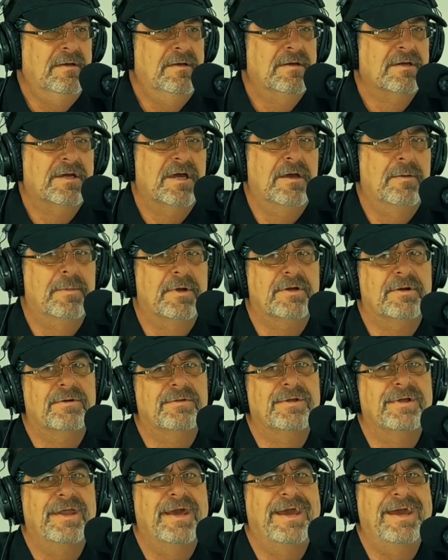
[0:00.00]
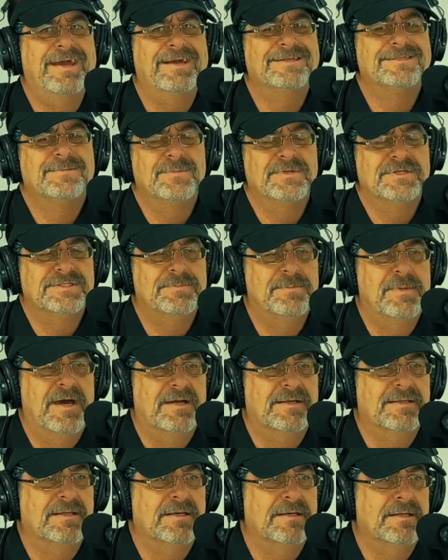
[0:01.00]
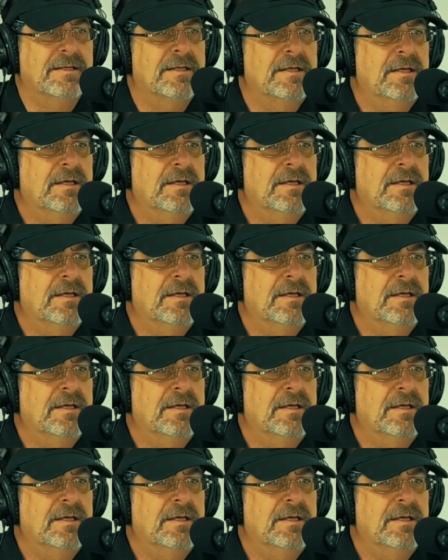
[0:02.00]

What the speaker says: chemical enhancements back then.